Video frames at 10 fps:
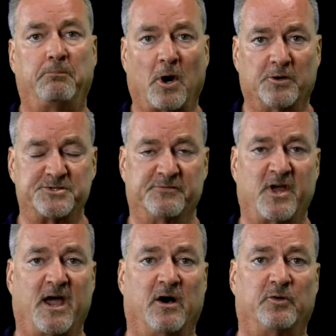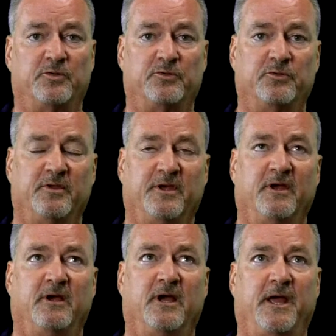parts of the house.
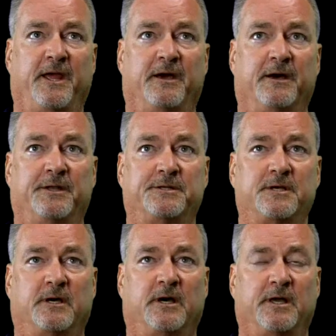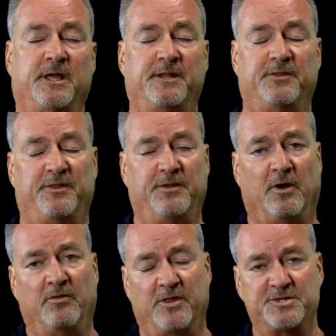And
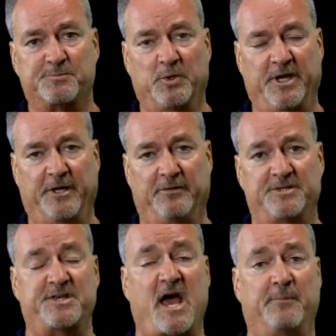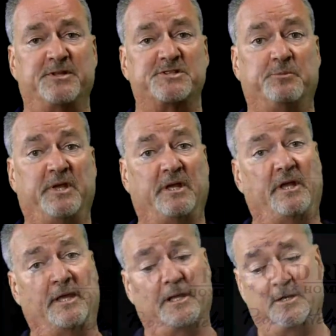this happens to be
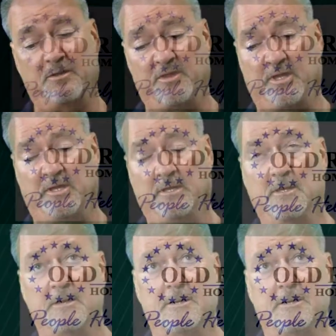in the